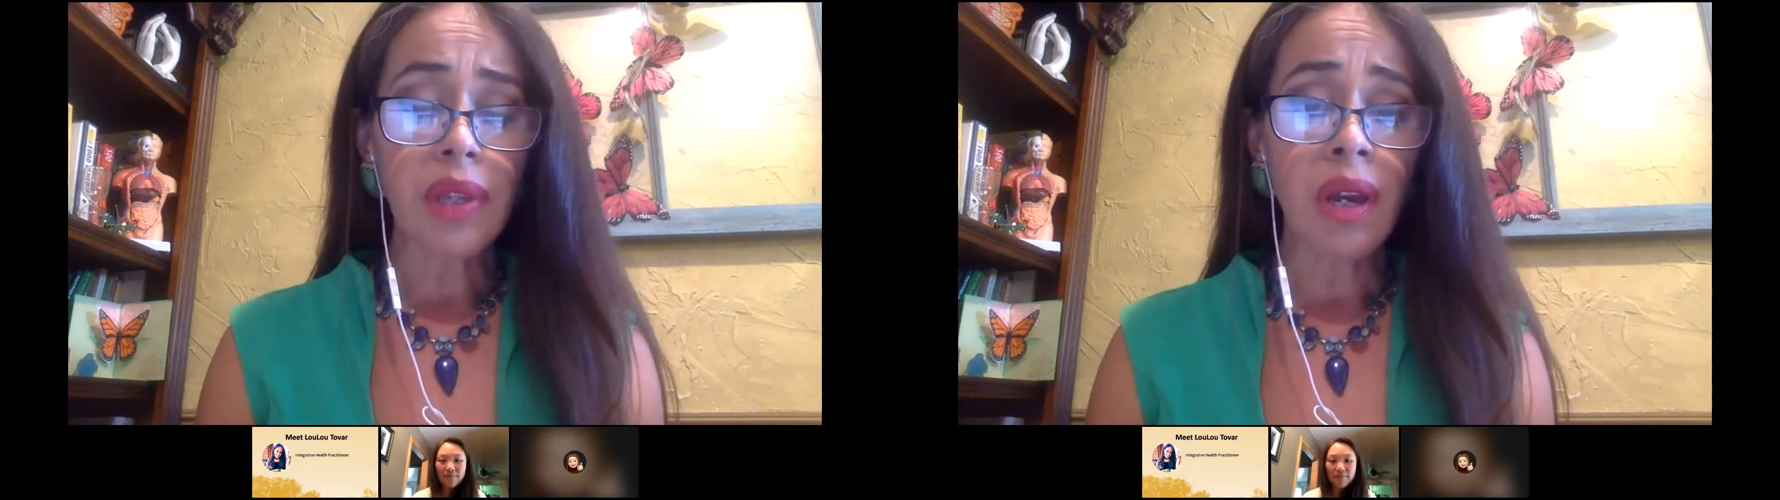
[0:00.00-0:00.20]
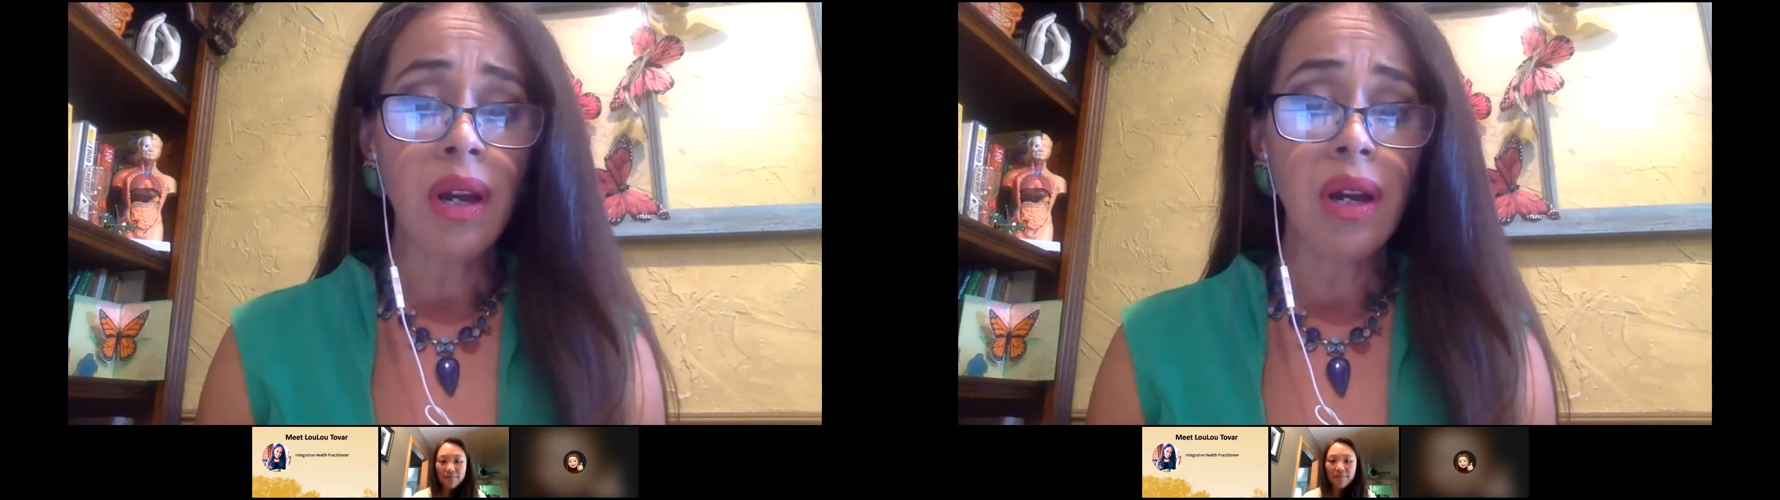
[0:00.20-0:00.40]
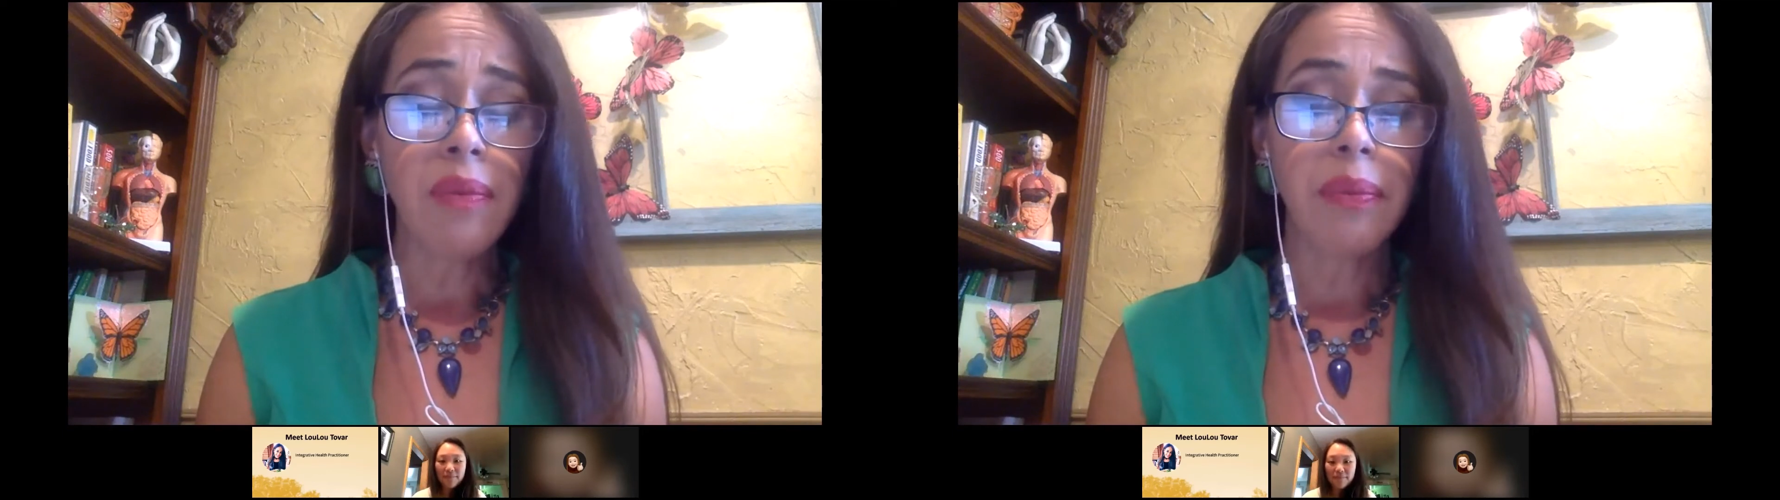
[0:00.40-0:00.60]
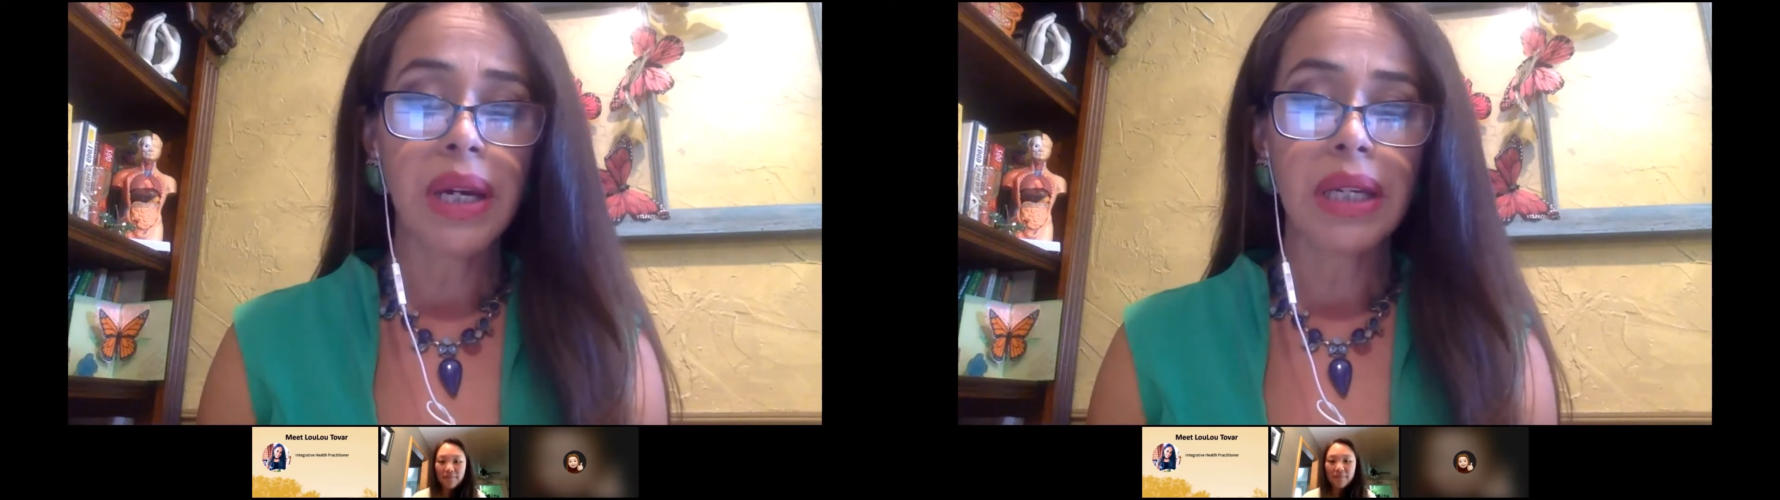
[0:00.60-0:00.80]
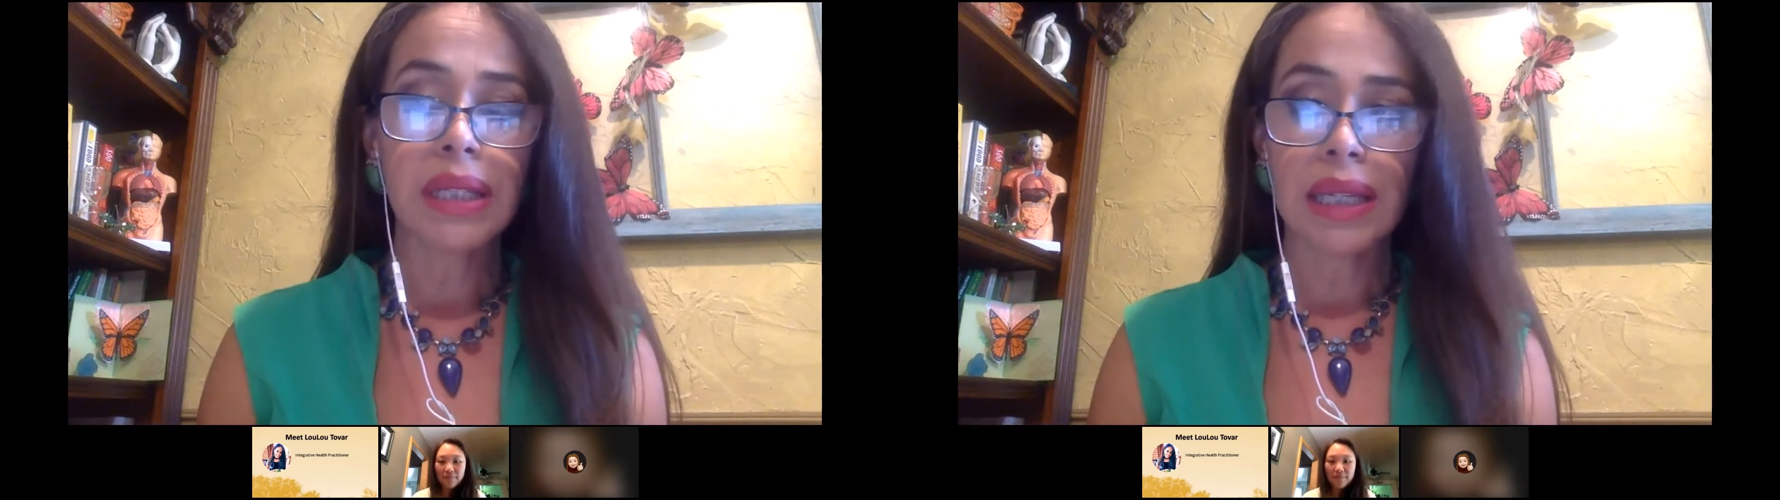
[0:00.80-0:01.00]

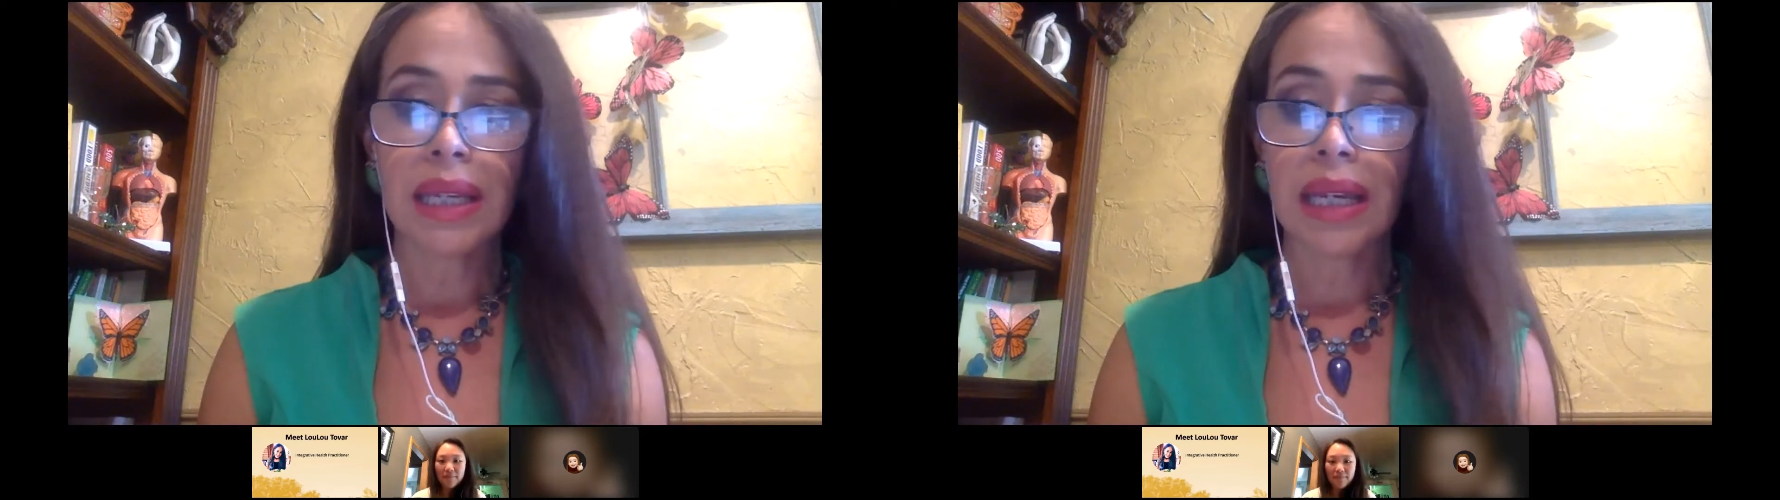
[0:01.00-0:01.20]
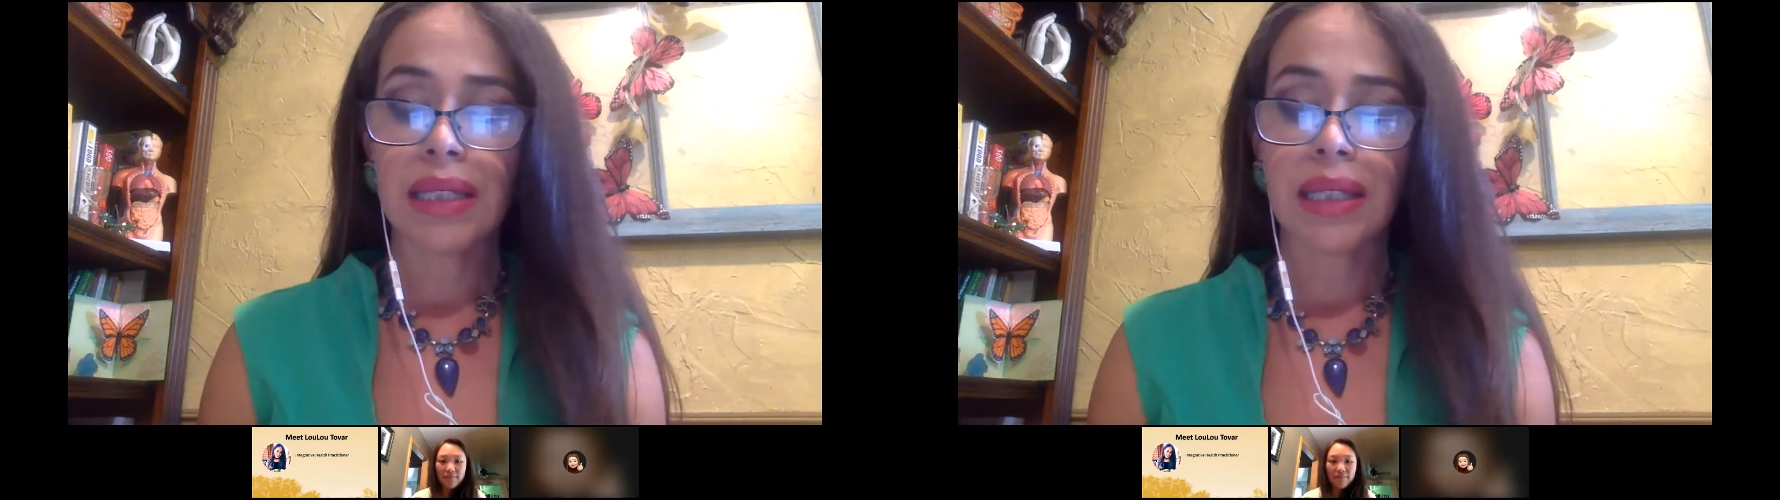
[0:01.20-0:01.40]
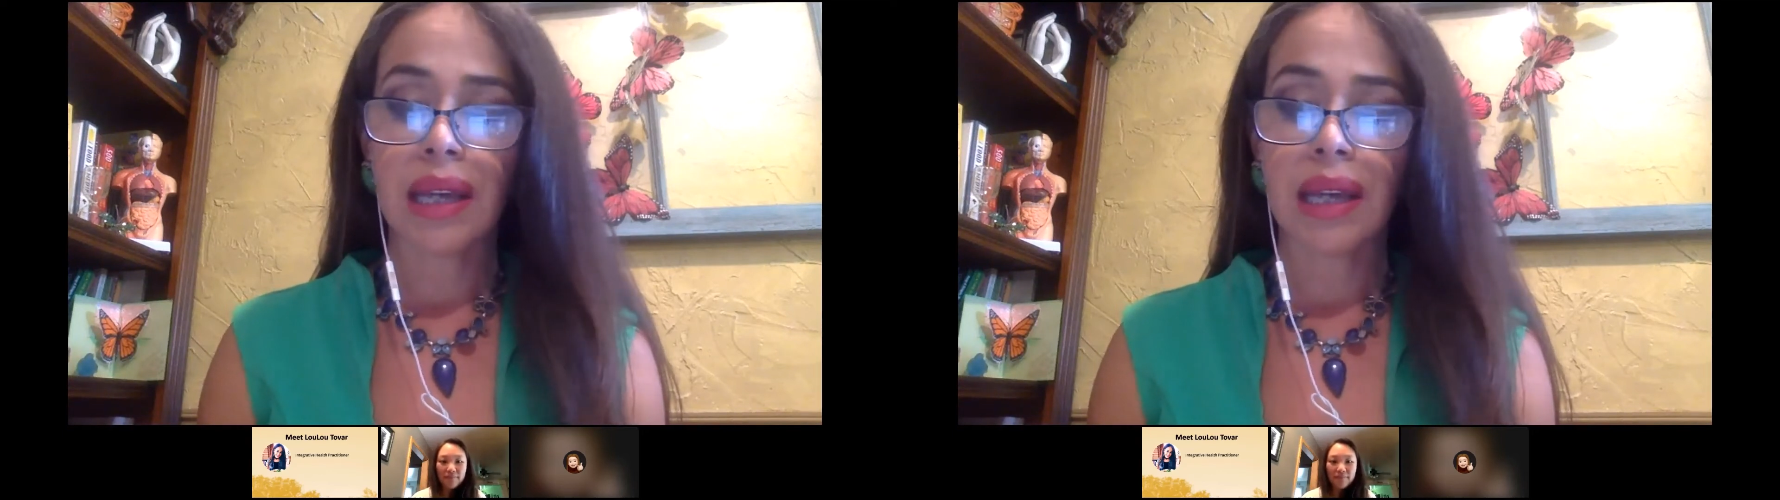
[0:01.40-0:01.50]
But yes,